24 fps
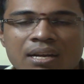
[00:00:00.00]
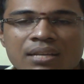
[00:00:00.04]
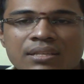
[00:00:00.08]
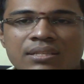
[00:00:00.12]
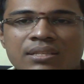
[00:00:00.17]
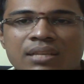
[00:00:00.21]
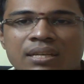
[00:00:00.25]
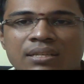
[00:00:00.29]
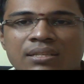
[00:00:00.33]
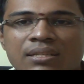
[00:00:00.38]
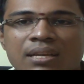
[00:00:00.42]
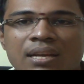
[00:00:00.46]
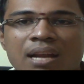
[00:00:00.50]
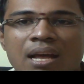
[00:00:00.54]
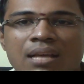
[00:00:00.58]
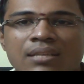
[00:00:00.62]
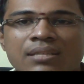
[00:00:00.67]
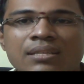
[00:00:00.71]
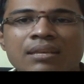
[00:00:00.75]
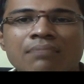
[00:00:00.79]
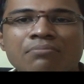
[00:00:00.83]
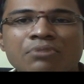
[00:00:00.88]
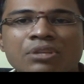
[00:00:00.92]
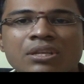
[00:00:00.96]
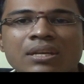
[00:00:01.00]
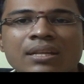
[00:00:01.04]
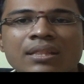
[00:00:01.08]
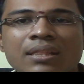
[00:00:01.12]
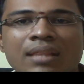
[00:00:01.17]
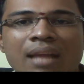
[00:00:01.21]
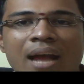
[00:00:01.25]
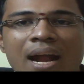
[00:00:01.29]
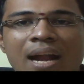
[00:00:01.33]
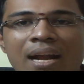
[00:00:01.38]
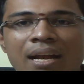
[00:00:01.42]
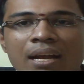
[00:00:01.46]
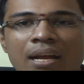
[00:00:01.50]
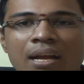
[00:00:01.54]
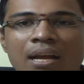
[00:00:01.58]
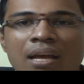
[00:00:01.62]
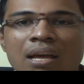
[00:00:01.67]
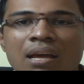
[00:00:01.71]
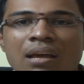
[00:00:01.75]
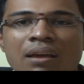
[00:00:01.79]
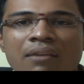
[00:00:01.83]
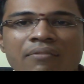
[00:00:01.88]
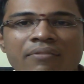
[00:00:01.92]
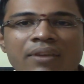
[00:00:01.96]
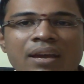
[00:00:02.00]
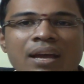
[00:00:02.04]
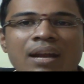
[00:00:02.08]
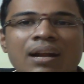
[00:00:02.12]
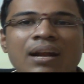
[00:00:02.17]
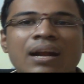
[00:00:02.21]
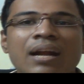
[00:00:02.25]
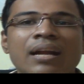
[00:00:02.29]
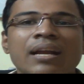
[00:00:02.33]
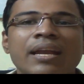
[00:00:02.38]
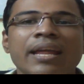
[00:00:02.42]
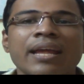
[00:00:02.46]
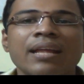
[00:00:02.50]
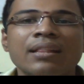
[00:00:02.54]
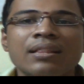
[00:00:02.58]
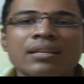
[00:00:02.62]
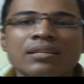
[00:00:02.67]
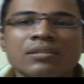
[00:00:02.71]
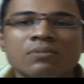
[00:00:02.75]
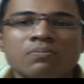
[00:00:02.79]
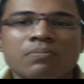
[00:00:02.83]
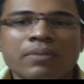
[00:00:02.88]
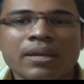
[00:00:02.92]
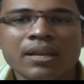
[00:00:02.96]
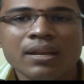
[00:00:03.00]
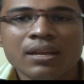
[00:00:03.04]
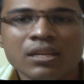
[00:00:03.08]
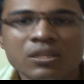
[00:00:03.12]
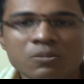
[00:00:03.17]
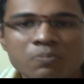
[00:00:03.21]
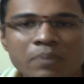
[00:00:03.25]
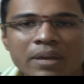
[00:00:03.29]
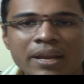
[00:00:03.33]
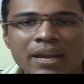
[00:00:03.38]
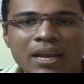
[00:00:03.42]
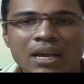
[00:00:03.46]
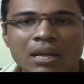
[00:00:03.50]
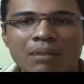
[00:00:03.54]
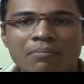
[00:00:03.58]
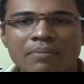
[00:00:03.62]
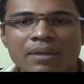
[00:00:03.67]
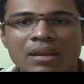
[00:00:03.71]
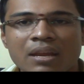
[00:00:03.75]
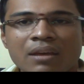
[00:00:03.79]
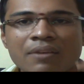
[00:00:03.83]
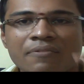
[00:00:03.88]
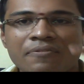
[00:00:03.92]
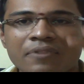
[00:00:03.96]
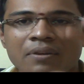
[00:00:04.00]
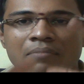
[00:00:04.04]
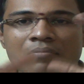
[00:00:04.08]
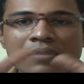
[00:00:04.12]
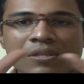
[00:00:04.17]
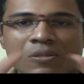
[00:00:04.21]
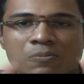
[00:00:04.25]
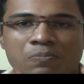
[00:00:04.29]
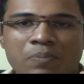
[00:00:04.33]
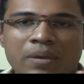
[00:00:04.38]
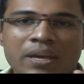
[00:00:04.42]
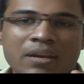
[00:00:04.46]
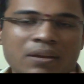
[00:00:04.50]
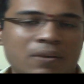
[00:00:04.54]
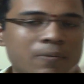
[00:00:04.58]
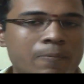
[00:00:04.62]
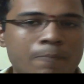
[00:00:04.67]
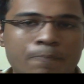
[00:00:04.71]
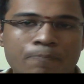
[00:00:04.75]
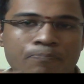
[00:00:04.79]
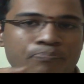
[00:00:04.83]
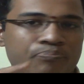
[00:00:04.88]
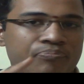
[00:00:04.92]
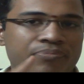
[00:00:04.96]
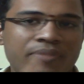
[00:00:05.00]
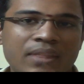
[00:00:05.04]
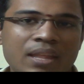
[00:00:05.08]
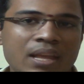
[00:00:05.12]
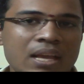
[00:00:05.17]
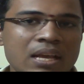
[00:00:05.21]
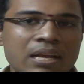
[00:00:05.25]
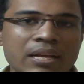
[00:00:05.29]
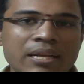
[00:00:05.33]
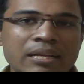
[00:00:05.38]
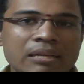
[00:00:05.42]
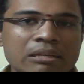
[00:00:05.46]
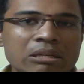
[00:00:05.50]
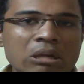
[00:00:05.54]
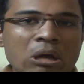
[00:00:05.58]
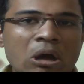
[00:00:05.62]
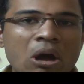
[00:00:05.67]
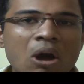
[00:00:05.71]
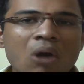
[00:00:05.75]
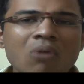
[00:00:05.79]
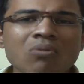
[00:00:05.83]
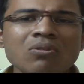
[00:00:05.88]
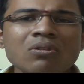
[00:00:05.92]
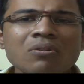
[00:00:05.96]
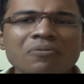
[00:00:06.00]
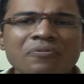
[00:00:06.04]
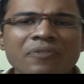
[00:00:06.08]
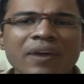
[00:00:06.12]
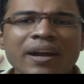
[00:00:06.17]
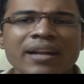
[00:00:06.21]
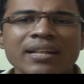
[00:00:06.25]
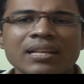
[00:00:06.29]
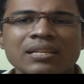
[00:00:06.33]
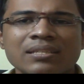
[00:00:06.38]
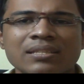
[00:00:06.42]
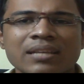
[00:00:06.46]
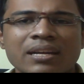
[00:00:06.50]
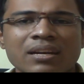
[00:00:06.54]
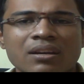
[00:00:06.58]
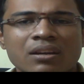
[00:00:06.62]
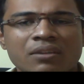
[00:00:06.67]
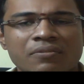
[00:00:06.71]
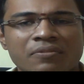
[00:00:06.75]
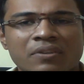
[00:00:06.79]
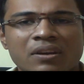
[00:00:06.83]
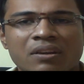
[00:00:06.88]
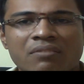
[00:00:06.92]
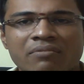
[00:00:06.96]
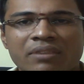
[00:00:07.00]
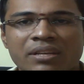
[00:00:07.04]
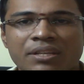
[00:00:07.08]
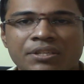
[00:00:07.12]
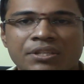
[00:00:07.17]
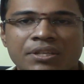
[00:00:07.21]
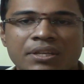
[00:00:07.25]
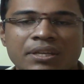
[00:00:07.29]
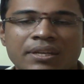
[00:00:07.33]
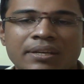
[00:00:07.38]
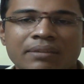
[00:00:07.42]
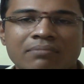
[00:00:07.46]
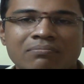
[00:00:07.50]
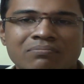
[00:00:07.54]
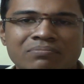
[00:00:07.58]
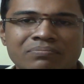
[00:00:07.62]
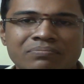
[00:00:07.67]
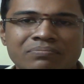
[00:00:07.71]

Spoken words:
It is just an assumption that we are cutting this mirror, spherical mirror, from a sphere. So how to find the center of curvature?